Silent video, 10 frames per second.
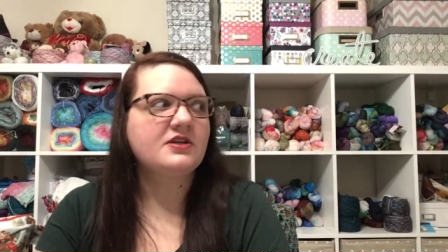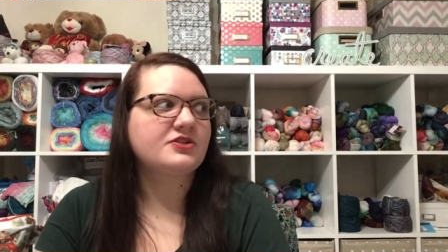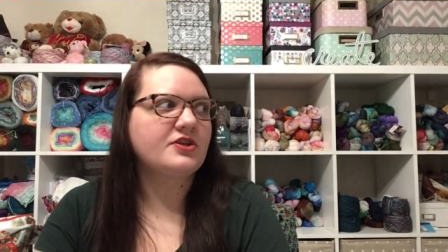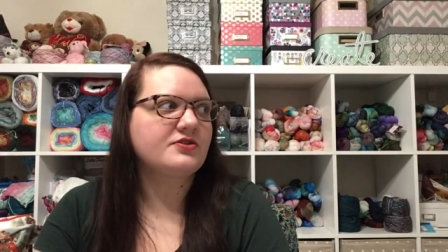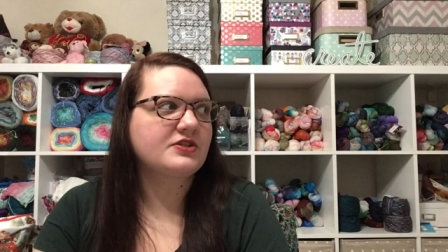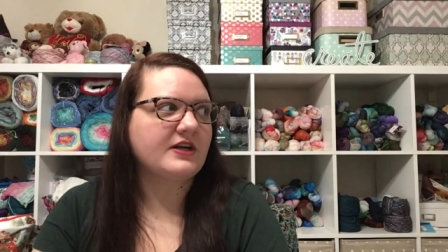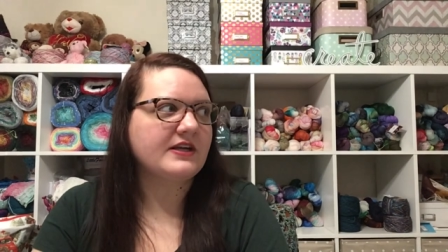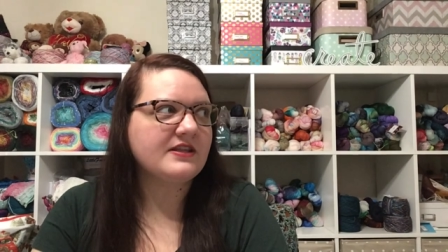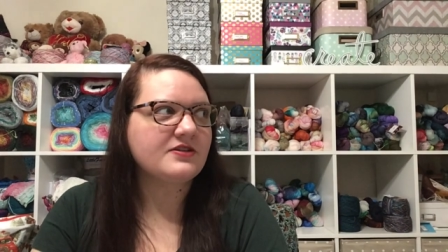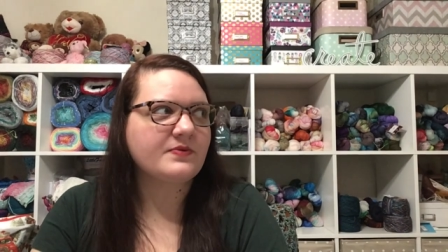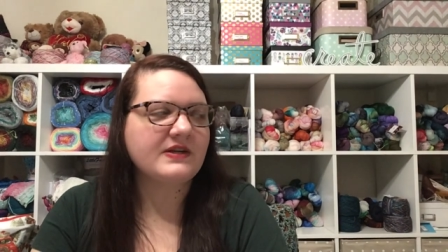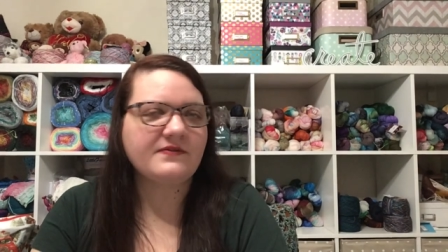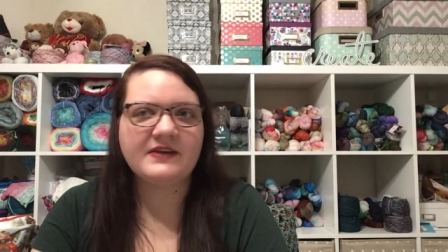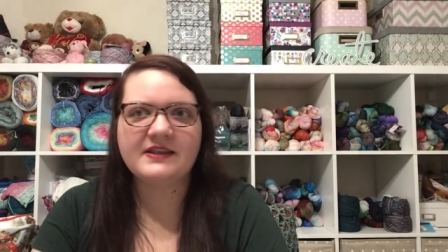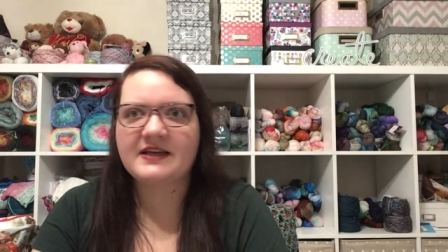So starting the
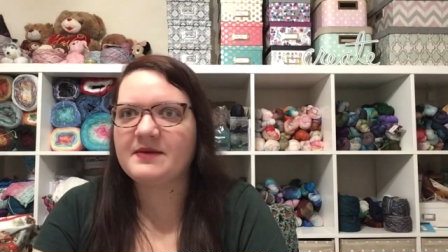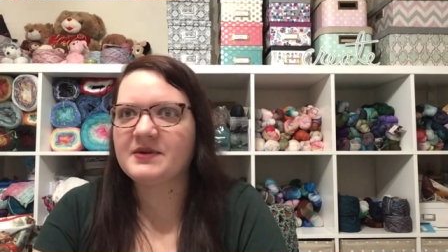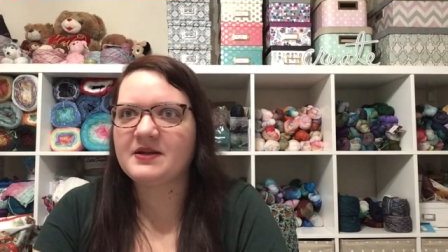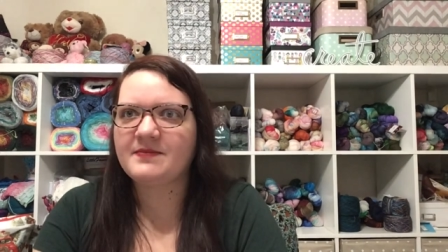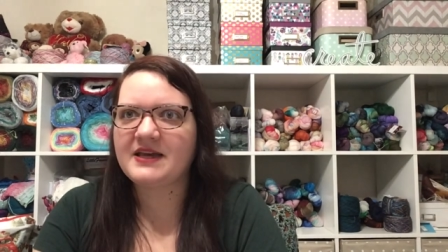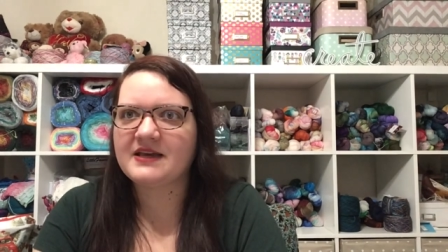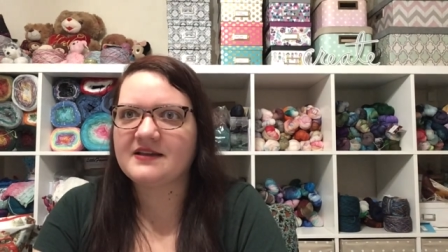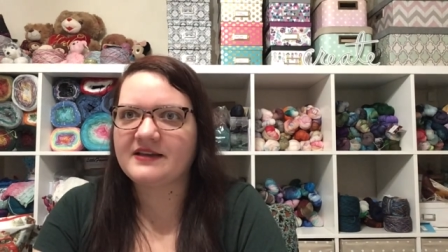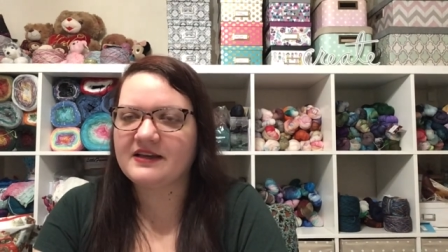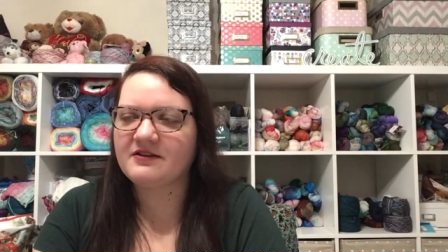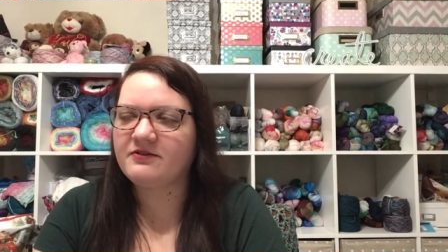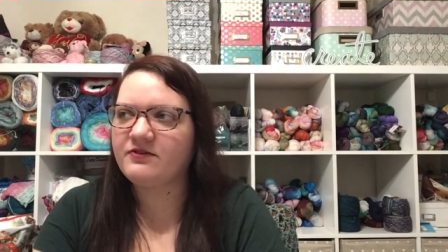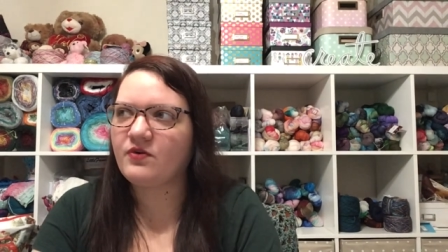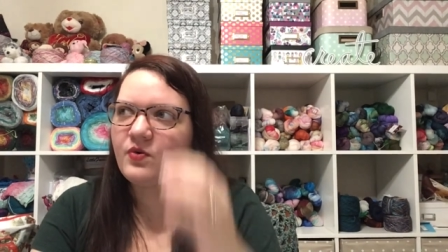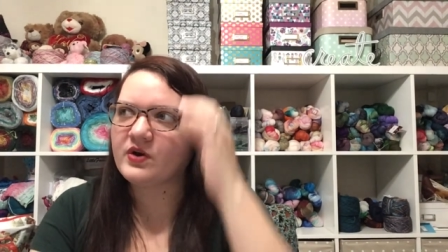25th, I'm going to make like
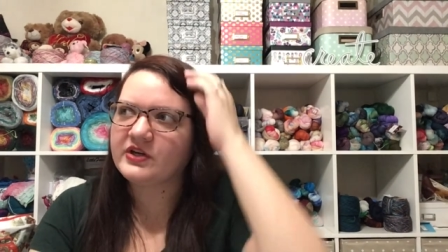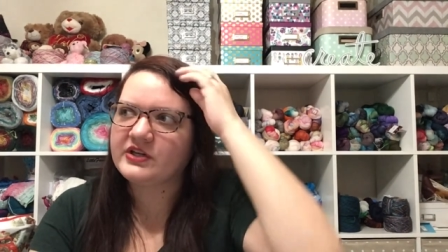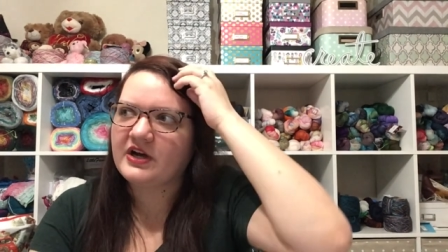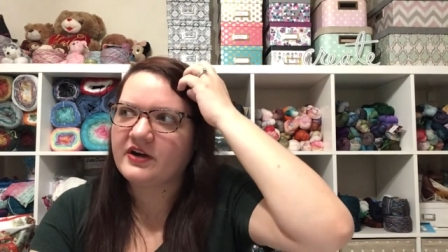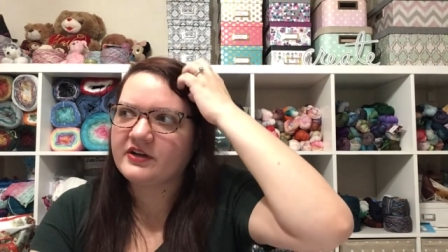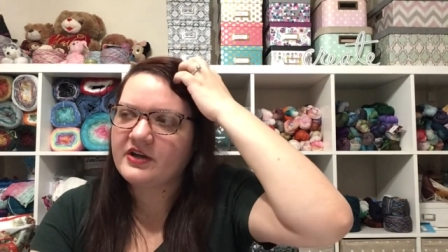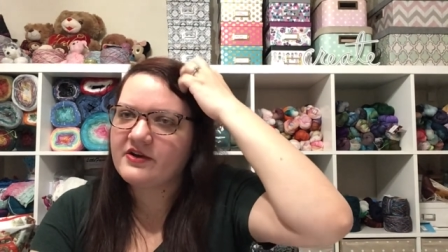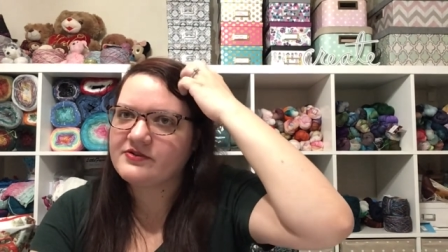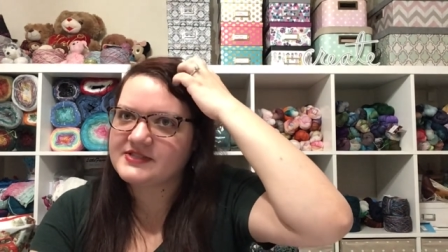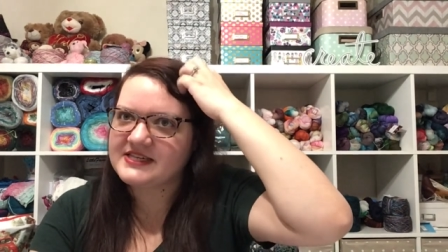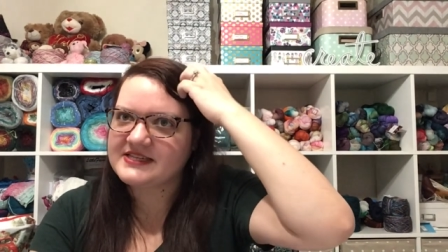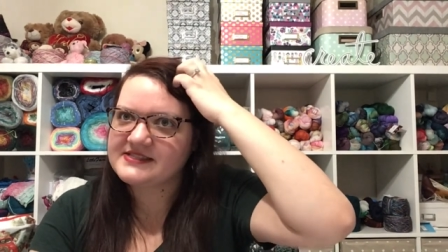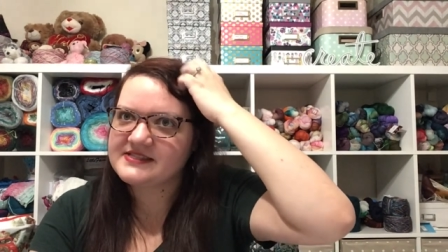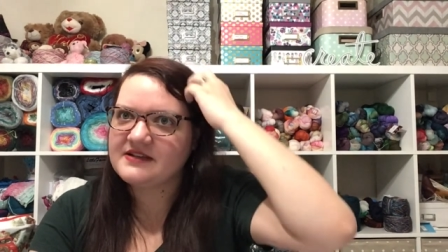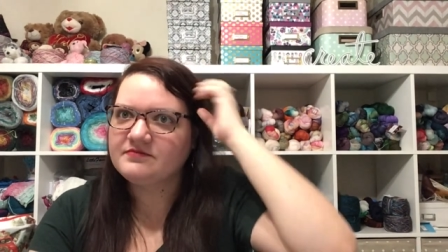four yarn cozies
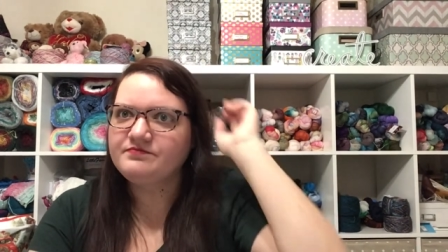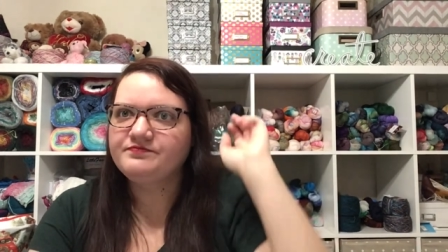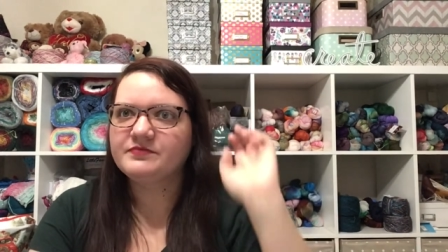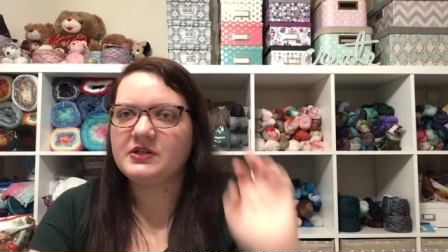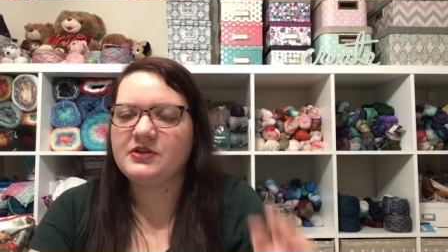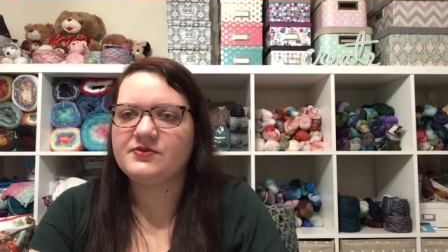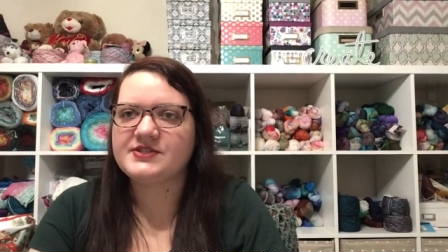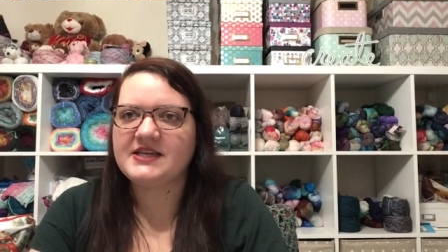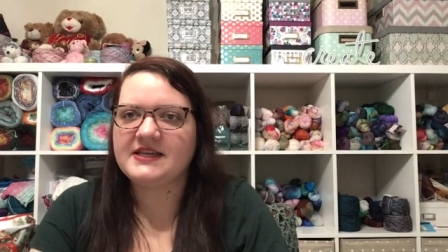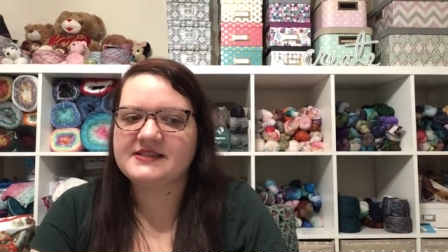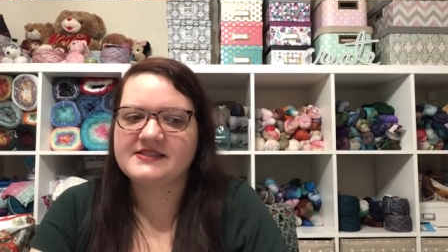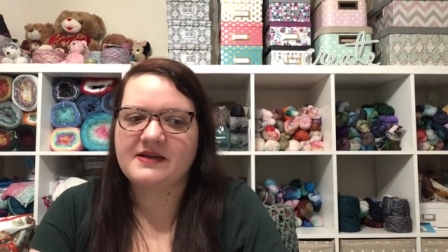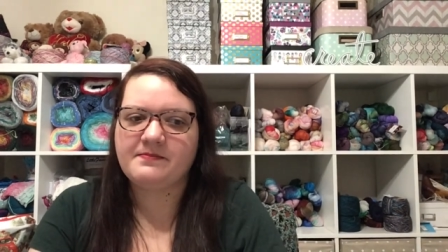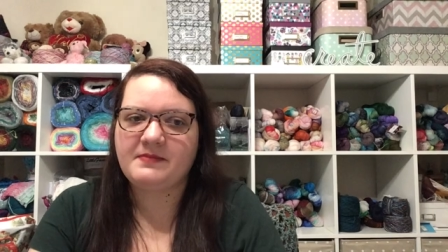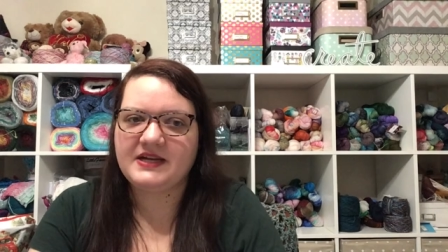using
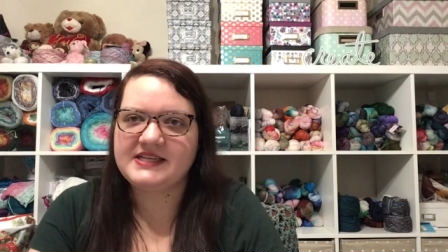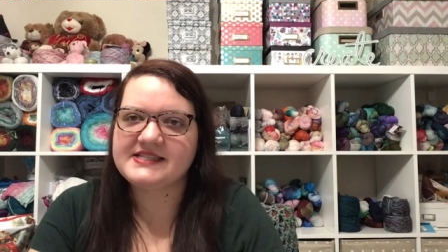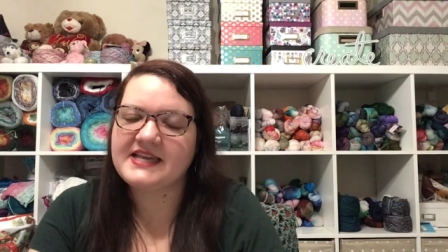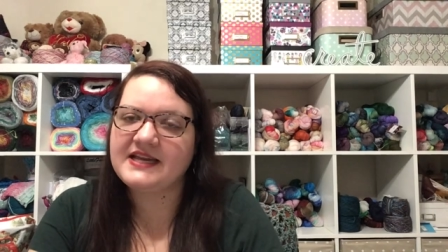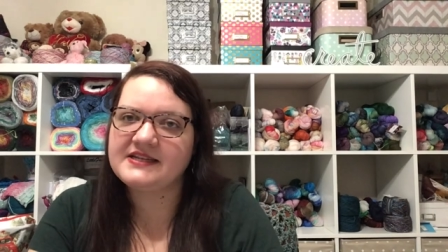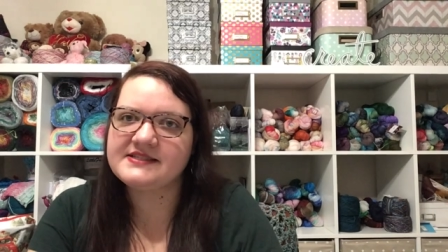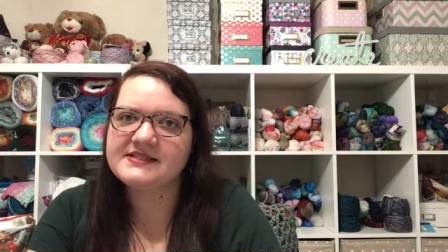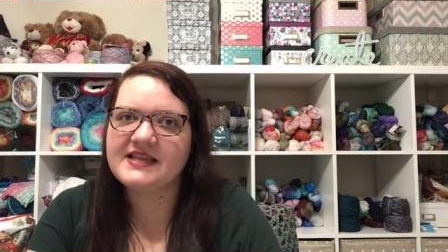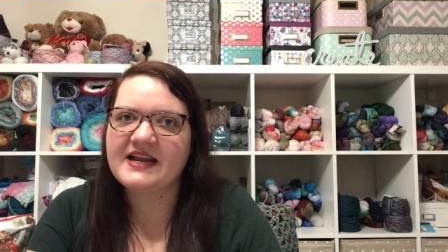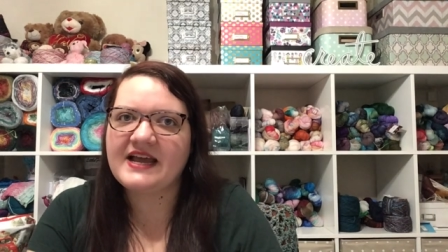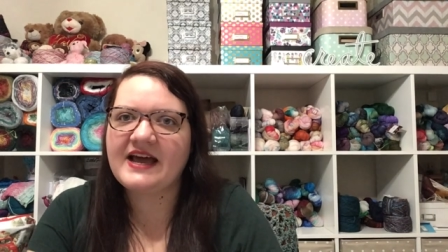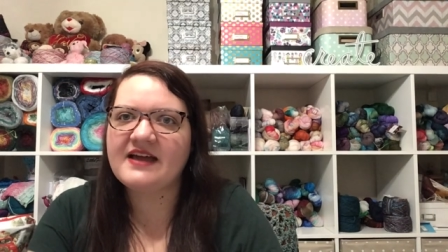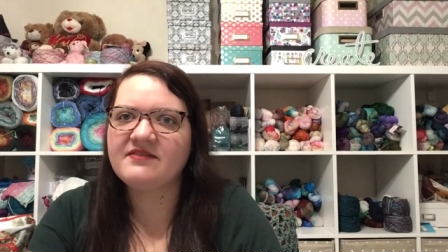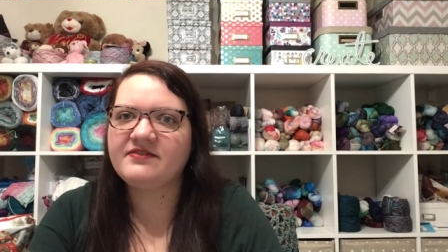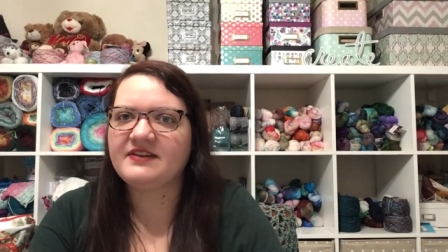some mini skeins that I
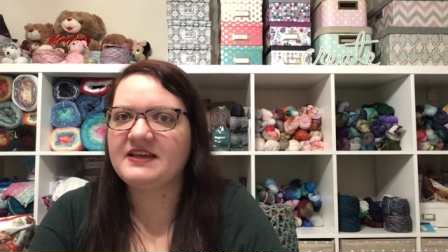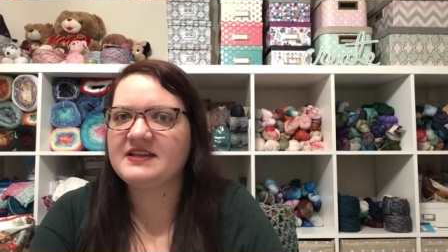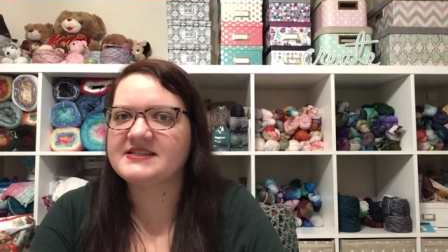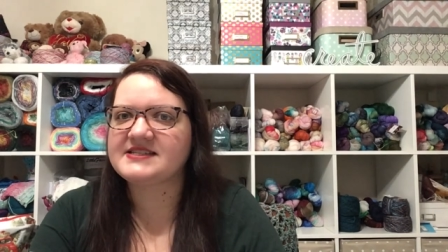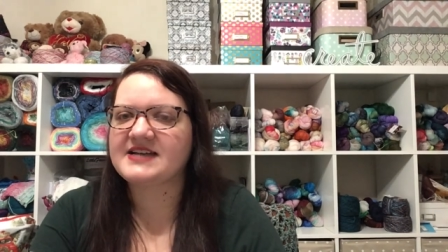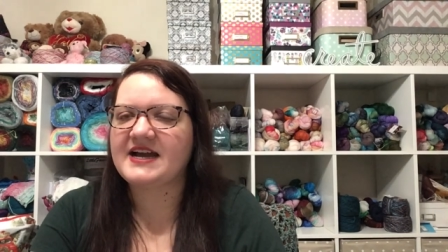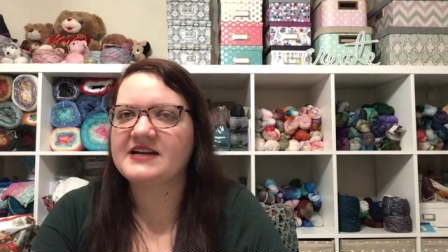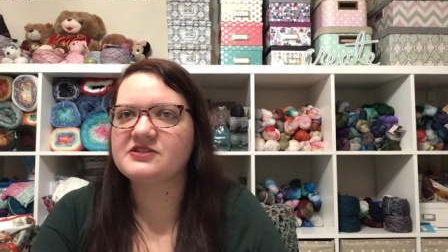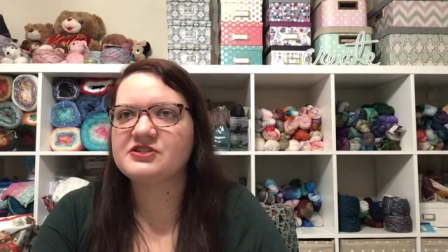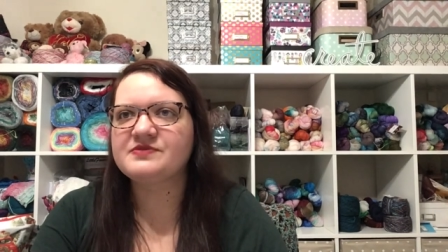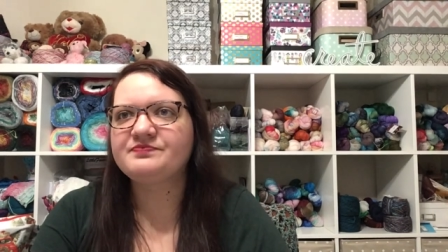have in stash.